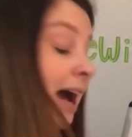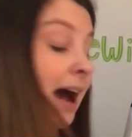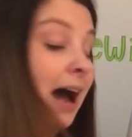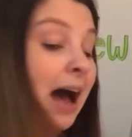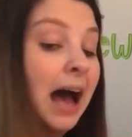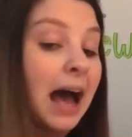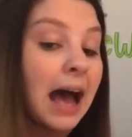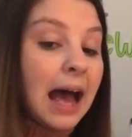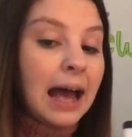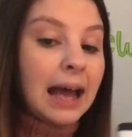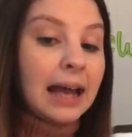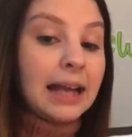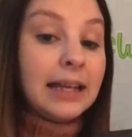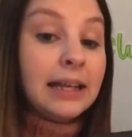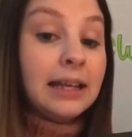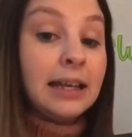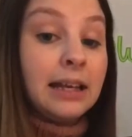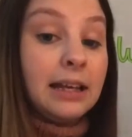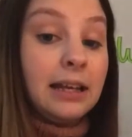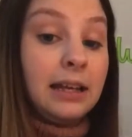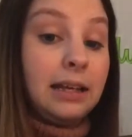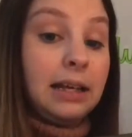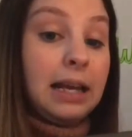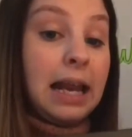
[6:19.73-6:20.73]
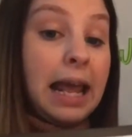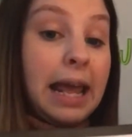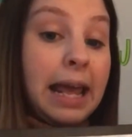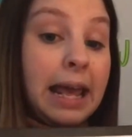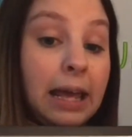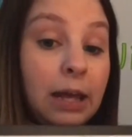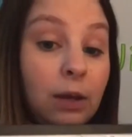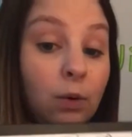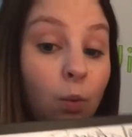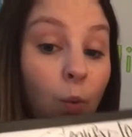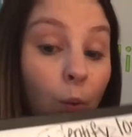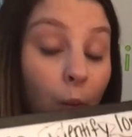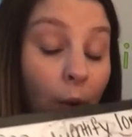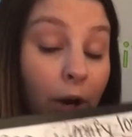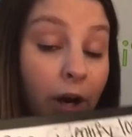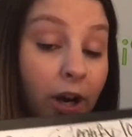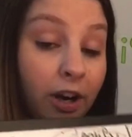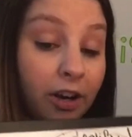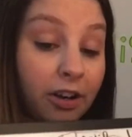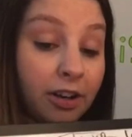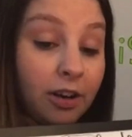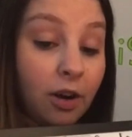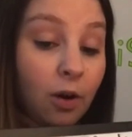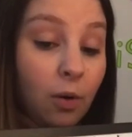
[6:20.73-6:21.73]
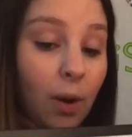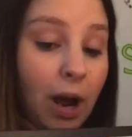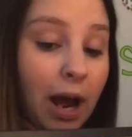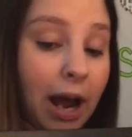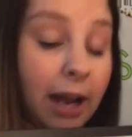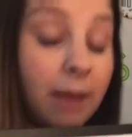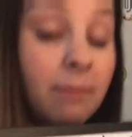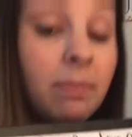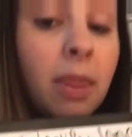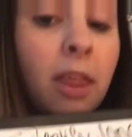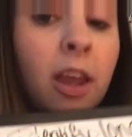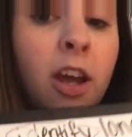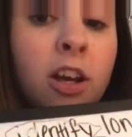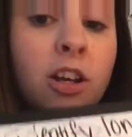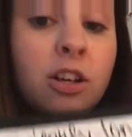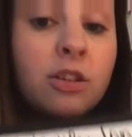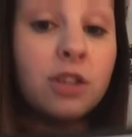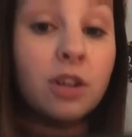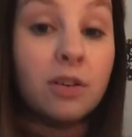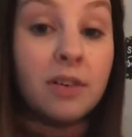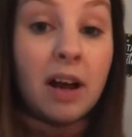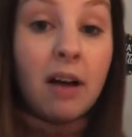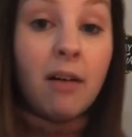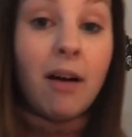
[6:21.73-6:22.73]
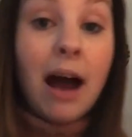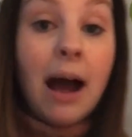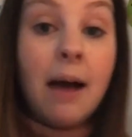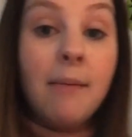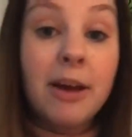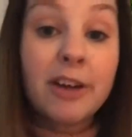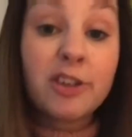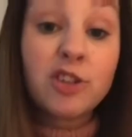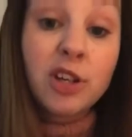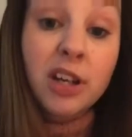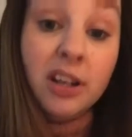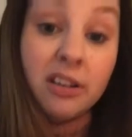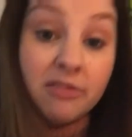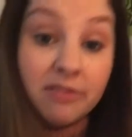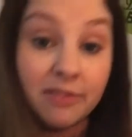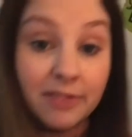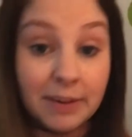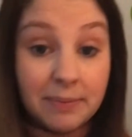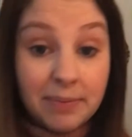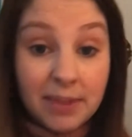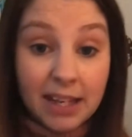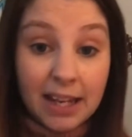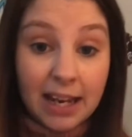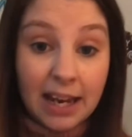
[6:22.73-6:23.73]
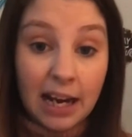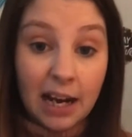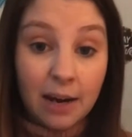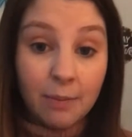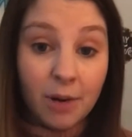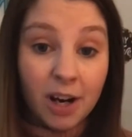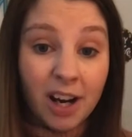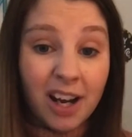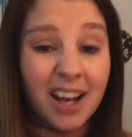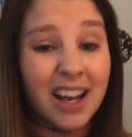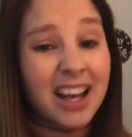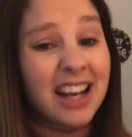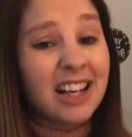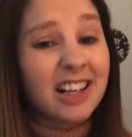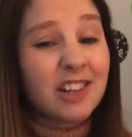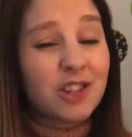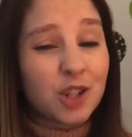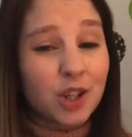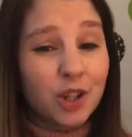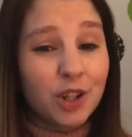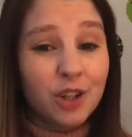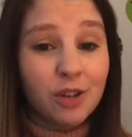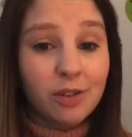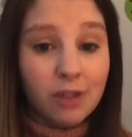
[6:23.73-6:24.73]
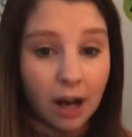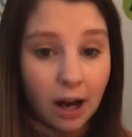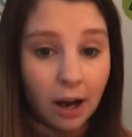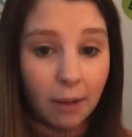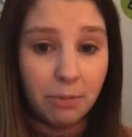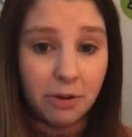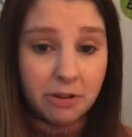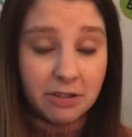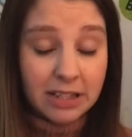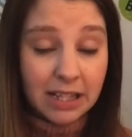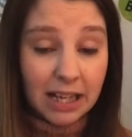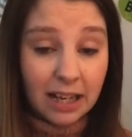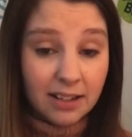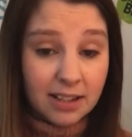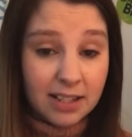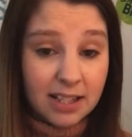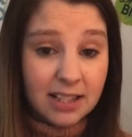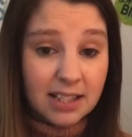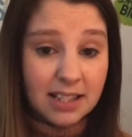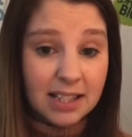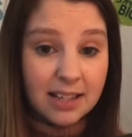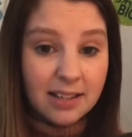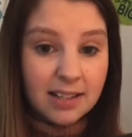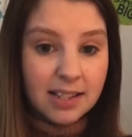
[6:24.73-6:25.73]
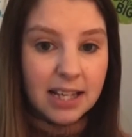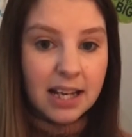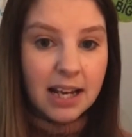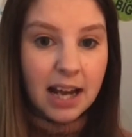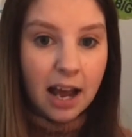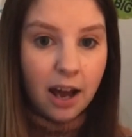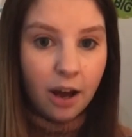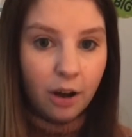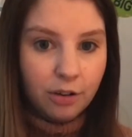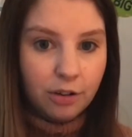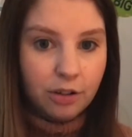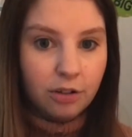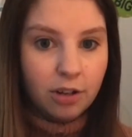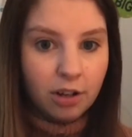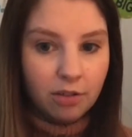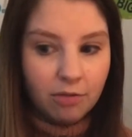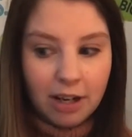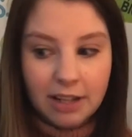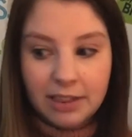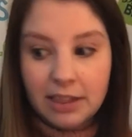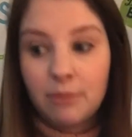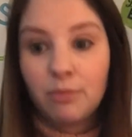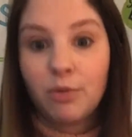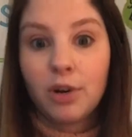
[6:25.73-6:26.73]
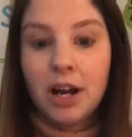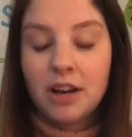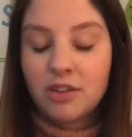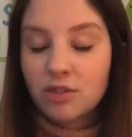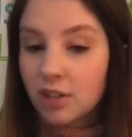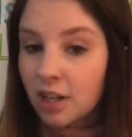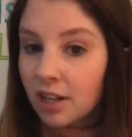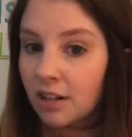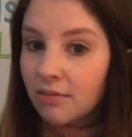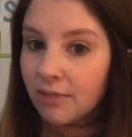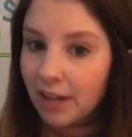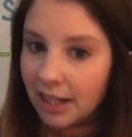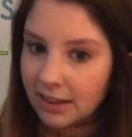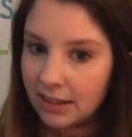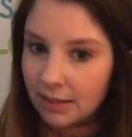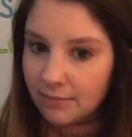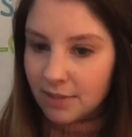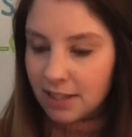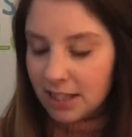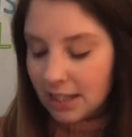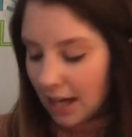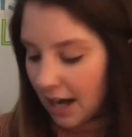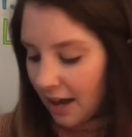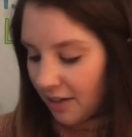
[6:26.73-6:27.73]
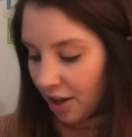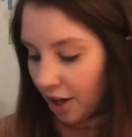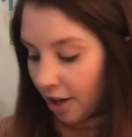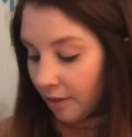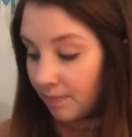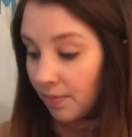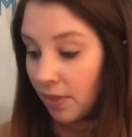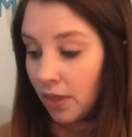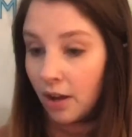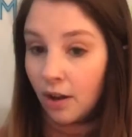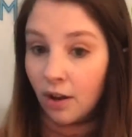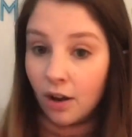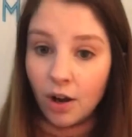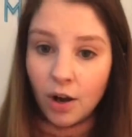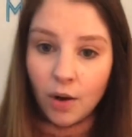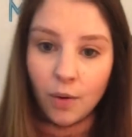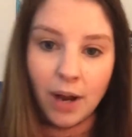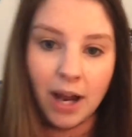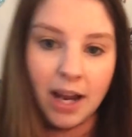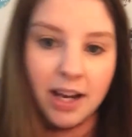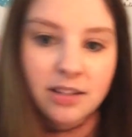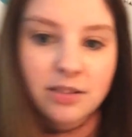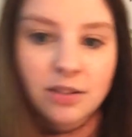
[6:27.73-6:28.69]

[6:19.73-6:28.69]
I in a word, okay? So now I'm actually going to flip the camera and show you a couple sentences and how you can write them. We're actually going to write them together, okay?